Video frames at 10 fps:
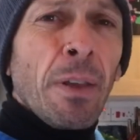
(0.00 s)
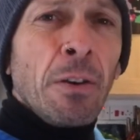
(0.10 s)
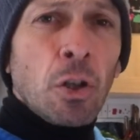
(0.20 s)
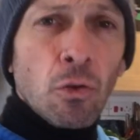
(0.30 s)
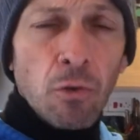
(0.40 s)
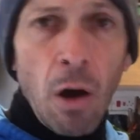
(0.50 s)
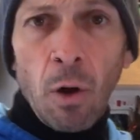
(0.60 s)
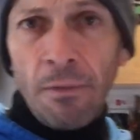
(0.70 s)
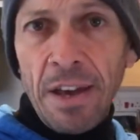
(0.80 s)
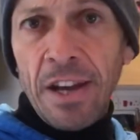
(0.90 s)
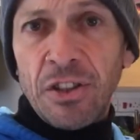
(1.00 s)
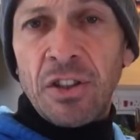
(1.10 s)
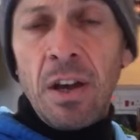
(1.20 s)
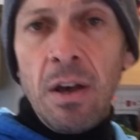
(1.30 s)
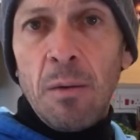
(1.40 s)
grow on
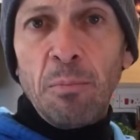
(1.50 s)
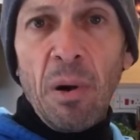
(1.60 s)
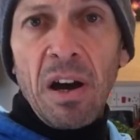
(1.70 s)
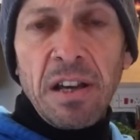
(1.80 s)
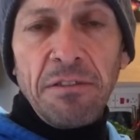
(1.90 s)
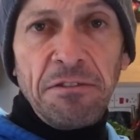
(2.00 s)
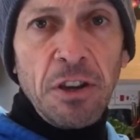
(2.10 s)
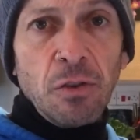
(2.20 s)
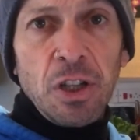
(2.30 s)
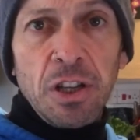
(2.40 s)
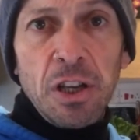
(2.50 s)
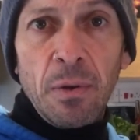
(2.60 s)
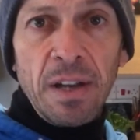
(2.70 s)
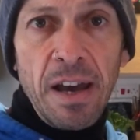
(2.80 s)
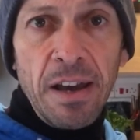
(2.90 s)
this by future
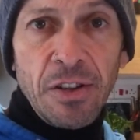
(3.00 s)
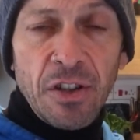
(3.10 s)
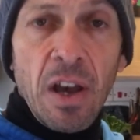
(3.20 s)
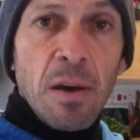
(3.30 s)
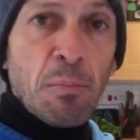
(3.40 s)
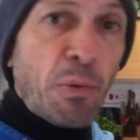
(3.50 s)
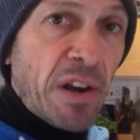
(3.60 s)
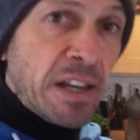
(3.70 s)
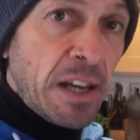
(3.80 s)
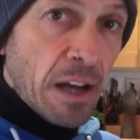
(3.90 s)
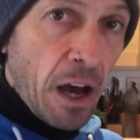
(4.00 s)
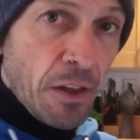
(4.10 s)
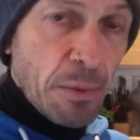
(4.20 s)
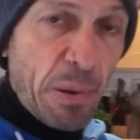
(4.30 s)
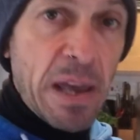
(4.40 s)
Q&As, bringing
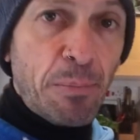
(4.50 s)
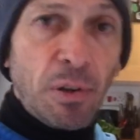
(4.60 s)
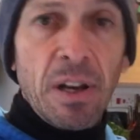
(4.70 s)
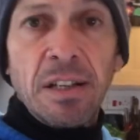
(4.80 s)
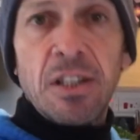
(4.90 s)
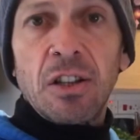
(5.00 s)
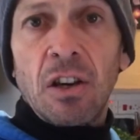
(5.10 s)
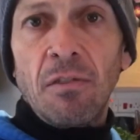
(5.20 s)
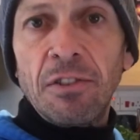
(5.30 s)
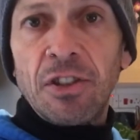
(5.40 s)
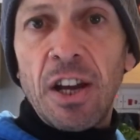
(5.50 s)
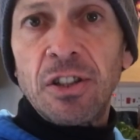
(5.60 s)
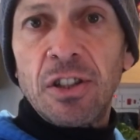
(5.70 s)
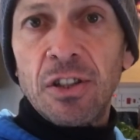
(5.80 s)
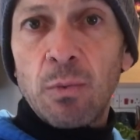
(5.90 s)
other people into the
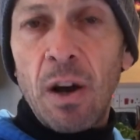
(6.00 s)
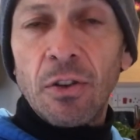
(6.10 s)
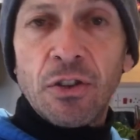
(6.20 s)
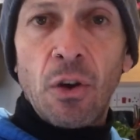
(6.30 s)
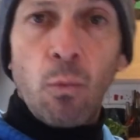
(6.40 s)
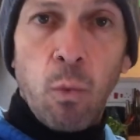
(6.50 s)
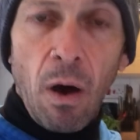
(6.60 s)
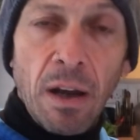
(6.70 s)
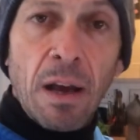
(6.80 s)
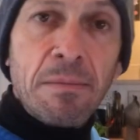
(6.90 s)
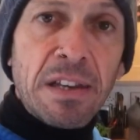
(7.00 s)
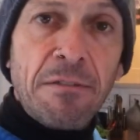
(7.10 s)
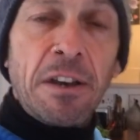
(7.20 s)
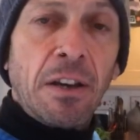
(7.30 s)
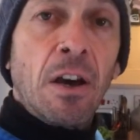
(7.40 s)
conversation as well. So while I'm
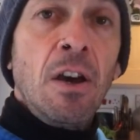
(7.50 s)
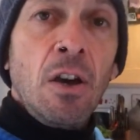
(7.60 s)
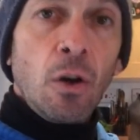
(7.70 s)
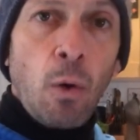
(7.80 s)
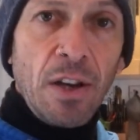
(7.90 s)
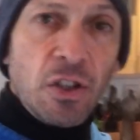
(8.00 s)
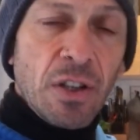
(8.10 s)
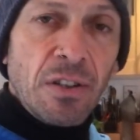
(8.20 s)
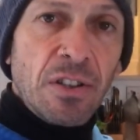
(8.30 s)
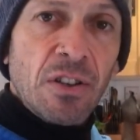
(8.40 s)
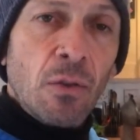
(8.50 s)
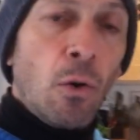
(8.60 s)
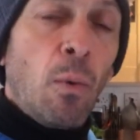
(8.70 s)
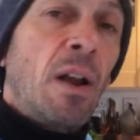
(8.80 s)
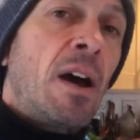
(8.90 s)
giving questions
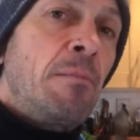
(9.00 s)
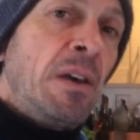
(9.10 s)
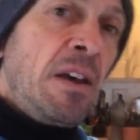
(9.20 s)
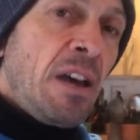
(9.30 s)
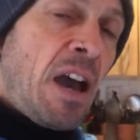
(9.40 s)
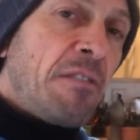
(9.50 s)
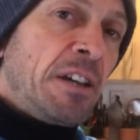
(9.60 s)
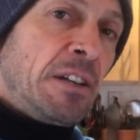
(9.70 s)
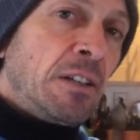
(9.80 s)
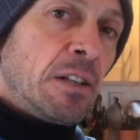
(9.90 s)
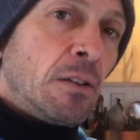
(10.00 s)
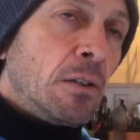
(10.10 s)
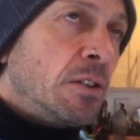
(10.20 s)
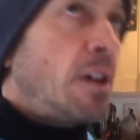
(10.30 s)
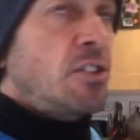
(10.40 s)
or while I'm having,
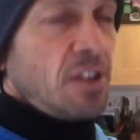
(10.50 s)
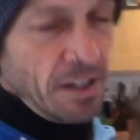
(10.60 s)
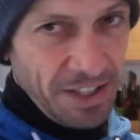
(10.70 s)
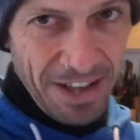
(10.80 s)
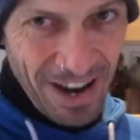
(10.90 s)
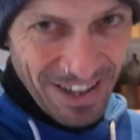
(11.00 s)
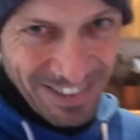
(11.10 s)
or I'll start again.